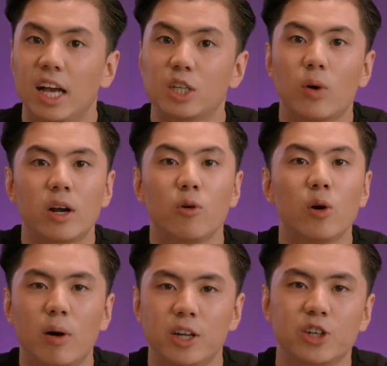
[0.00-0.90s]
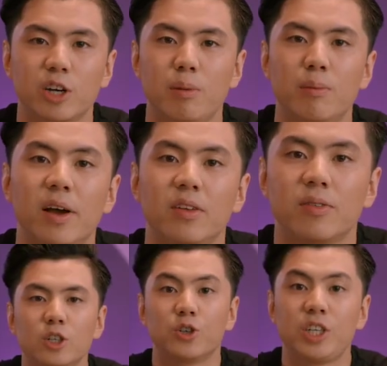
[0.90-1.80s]
that's where the real money is gonna be made.
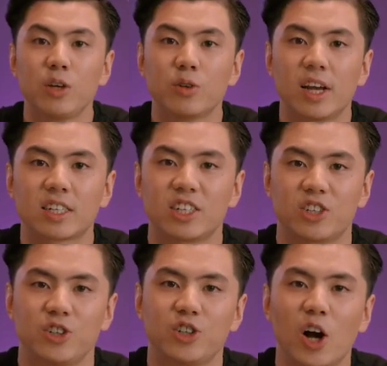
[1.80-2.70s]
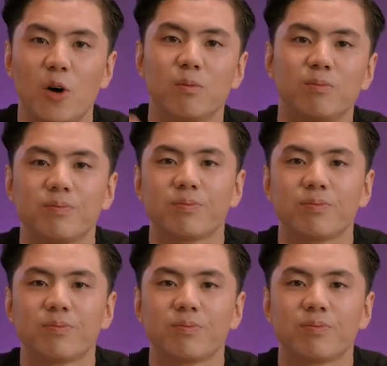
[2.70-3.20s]
So see you in the next lesson. Ciao.